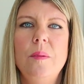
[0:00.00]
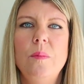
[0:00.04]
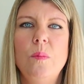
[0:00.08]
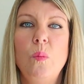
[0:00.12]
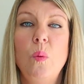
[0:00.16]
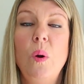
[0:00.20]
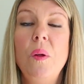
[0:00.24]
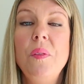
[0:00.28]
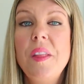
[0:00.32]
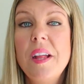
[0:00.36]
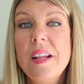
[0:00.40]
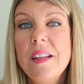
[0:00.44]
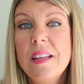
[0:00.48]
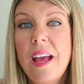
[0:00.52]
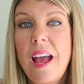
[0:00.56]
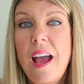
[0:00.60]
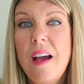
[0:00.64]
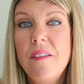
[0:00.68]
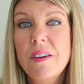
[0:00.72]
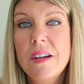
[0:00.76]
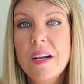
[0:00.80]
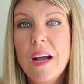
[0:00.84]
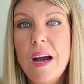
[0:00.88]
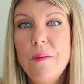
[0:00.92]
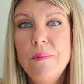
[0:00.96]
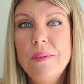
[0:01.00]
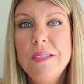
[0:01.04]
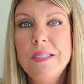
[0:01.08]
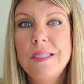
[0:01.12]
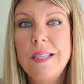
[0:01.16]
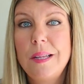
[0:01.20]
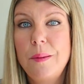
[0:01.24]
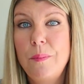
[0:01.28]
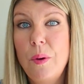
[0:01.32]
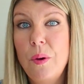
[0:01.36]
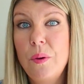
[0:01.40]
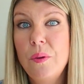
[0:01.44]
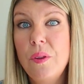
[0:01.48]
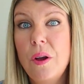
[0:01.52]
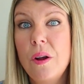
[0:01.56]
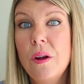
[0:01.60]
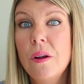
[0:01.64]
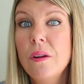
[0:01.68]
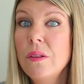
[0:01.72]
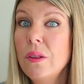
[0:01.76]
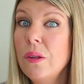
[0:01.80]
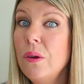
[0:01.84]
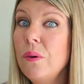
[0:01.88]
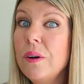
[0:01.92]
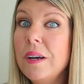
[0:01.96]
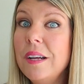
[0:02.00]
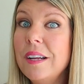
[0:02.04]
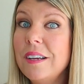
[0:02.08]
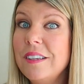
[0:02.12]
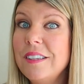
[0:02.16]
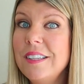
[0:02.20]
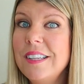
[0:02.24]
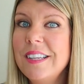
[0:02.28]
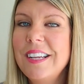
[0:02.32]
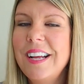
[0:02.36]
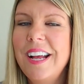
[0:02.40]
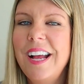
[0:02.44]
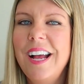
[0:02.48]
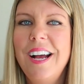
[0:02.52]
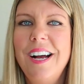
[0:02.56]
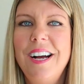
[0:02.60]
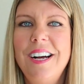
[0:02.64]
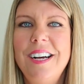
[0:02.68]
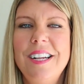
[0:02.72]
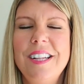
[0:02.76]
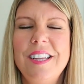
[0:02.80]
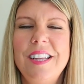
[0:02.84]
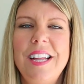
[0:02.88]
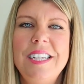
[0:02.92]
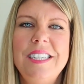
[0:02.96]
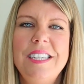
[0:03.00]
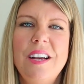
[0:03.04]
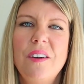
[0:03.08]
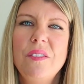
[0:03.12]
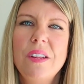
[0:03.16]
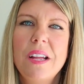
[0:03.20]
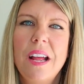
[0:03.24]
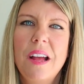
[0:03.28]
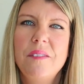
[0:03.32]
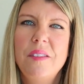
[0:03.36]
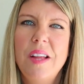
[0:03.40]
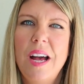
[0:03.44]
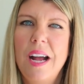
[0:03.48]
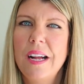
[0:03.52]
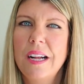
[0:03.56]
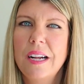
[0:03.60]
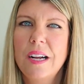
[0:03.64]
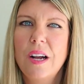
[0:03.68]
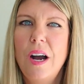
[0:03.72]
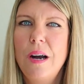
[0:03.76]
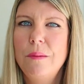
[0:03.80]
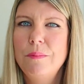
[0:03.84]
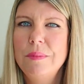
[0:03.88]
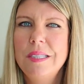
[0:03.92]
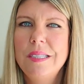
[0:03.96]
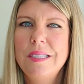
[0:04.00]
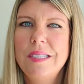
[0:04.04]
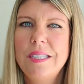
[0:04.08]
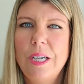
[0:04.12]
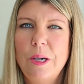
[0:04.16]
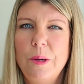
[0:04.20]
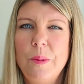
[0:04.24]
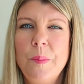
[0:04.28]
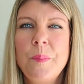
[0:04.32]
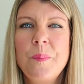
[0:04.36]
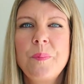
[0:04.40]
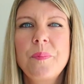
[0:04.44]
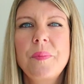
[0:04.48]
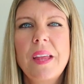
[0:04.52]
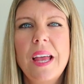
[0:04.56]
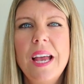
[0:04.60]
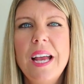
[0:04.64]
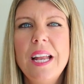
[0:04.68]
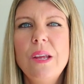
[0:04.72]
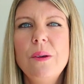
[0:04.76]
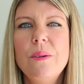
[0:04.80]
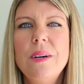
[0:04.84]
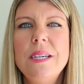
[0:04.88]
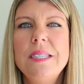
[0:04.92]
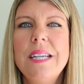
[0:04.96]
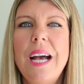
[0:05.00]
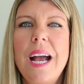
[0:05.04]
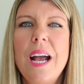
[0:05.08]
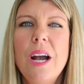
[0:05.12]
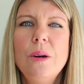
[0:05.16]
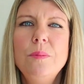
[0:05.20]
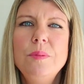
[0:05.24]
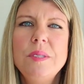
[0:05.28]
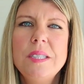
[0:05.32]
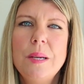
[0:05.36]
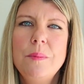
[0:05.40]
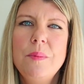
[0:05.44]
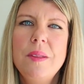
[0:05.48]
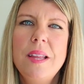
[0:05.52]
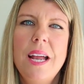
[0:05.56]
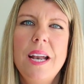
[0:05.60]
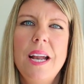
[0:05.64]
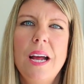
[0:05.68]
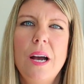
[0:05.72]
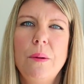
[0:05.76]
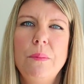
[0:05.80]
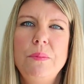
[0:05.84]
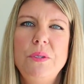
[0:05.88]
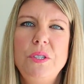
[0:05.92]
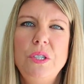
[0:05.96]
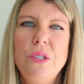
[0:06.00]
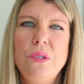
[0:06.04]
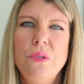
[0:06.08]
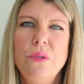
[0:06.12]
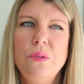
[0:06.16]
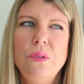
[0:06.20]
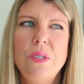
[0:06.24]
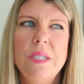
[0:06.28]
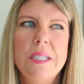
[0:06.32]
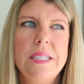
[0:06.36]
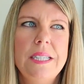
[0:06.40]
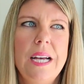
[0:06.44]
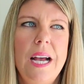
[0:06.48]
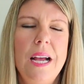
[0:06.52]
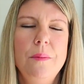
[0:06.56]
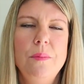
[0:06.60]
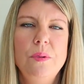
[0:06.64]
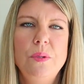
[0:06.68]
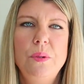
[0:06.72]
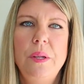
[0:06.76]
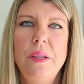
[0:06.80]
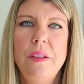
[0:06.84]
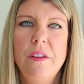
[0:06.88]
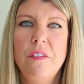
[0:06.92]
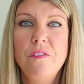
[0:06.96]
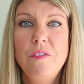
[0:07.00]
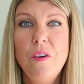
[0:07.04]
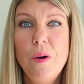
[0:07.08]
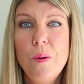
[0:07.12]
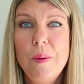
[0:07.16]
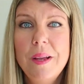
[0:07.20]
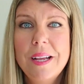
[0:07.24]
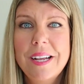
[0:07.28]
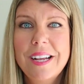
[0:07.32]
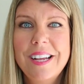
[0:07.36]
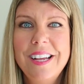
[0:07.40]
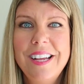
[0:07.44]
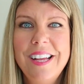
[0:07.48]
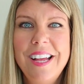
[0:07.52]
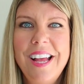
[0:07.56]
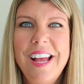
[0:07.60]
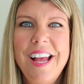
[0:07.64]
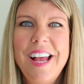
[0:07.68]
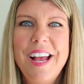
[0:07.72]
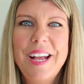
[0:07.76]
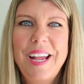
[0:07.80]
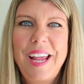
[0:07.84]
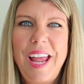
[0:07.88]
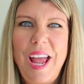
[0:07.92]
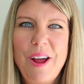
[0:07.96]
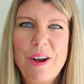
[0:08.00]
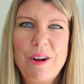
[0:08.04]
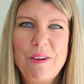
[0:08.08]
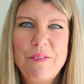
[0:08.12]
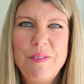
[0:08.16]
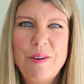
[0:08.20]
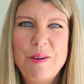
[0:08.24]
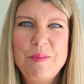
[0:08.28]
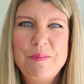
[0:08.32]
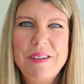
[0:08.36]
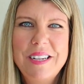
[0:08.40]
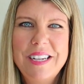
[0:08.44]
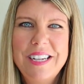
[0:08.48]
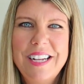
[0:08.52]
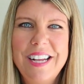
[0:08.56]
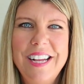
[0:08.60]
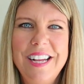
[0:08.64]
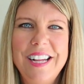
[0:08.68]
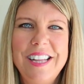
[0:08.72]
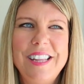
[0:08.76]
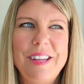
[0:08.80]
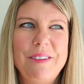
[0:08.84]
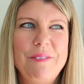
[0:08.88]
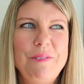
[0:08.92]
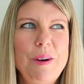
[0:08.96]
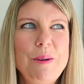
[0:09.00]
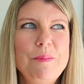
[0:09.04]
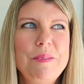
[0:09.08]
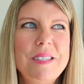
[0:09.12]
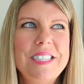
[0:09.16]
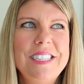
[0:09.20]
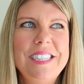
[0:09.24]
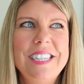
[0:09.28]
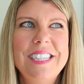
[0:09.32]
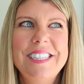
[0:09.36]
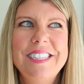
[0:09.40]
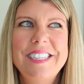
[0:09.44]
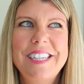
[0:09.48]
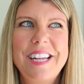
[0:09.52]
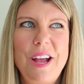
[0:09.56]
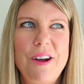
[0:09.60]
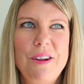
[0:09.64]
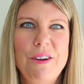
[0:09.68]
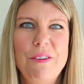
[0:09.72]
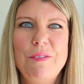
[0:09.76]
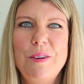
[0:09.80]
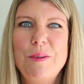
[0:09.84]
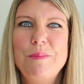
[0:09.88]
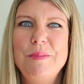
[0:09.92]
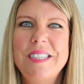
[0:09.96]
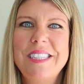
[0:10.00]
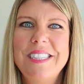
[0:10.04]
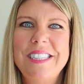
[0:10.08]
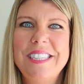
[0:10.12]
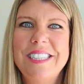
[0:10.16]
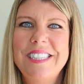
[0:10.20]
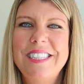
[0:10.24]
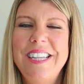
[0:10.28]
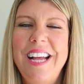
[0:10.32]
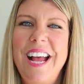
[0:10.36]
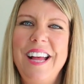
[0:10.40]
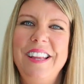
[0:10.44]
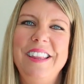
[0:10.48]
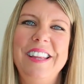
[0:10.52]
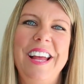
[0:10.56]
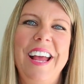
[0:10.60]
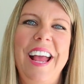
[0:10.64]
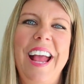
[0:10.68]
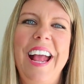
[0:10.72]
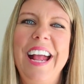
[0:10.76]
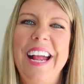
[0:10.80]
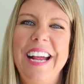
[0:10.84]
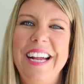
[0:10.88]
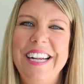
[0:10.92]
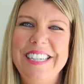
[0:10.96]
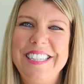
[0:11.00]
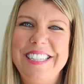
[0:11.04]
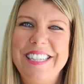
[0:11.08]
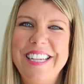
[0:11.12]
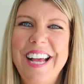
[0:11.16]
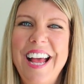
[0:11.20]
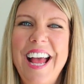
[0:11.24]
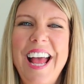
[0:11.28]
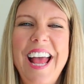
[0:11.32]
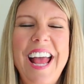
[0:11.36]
One thing they have in common is they both are loyal. They definitely have that in common. So anyways, I hope some of that helps you decide between the phobic, counterphobic, the phobic 6, the counterphobic 6, and the 8.